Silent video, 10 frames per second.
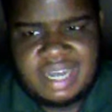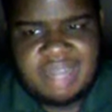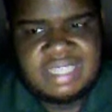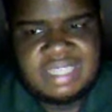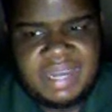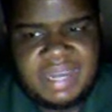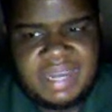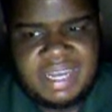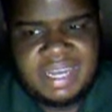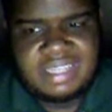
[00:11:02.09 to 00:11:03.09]
retro
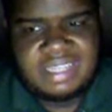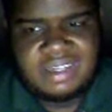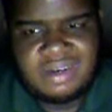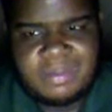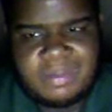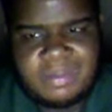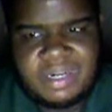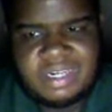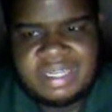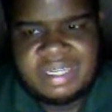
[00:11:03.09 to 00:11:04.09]
gaming.
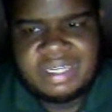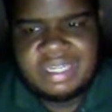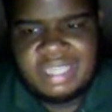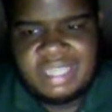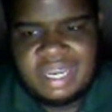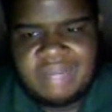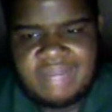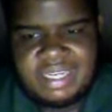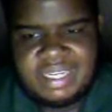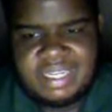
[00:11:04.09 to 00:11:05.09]
Yeah, time's
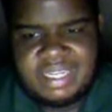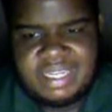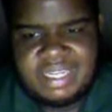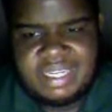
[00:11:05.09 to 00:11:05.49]
passed though,